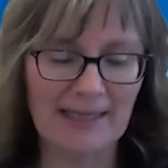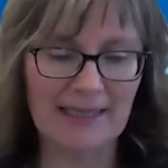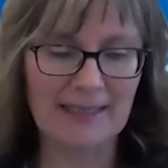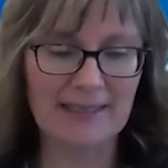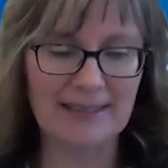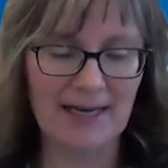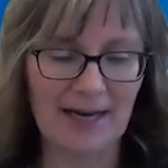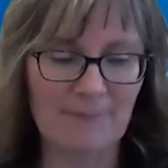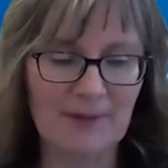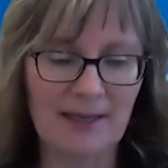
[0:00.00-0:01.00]
is
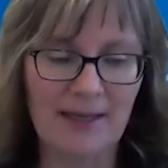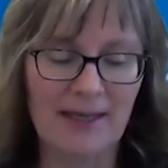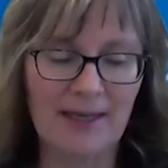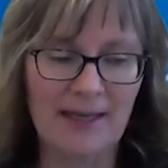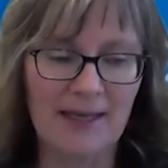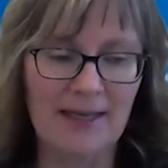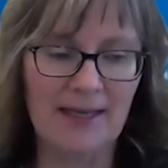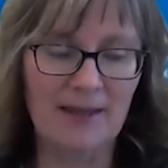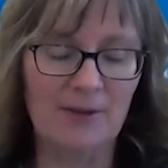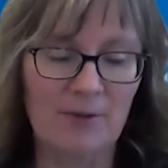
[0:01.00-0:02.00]

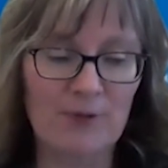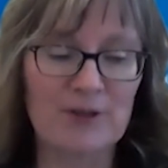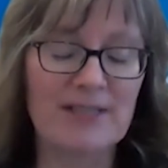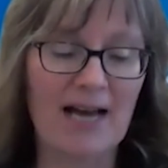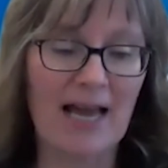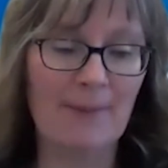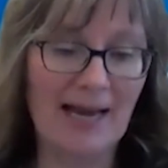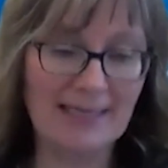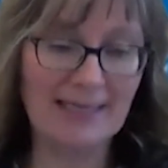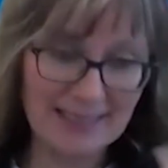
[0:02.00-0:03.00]
the first time
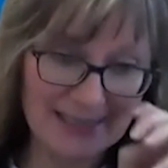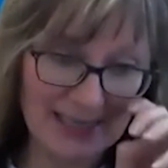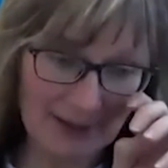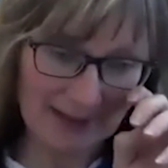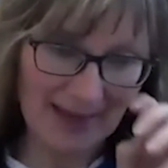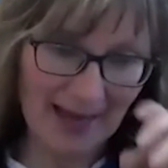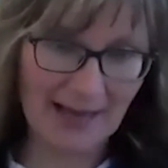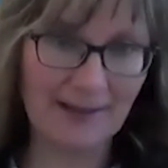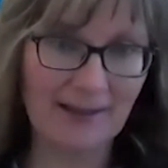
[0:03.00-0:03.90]
I see a site like that,